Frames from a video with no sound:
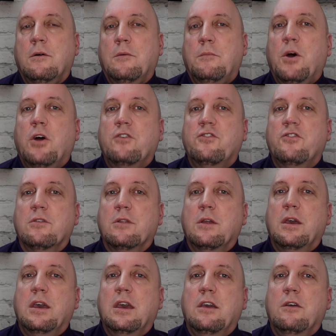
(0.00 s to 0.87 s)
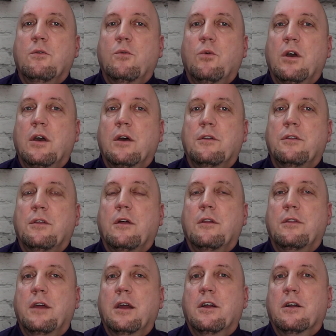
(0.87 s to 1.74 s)
partially with
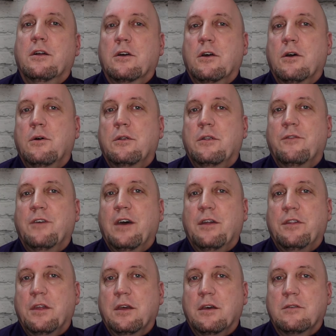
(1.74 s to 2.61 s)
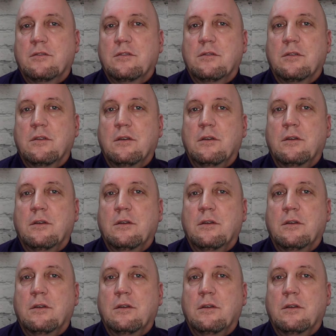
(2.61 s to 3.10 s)
their code of ethics.